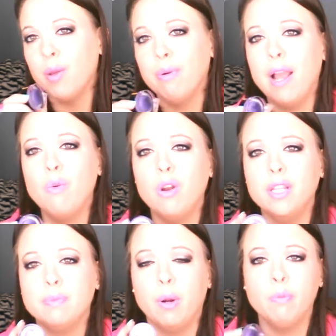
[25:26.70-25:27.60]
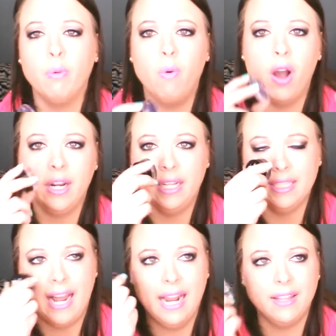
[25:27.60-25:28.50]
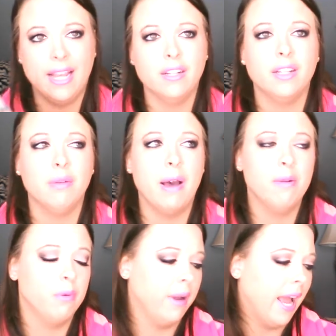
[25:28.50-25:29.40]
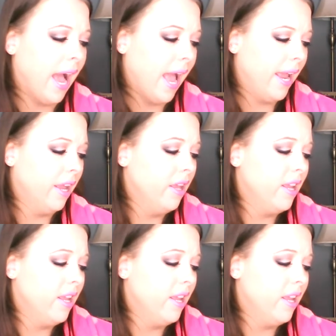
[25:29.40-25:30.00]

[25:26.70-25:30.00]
but I wore this purple one as an eyeliner on the bottom of my eye.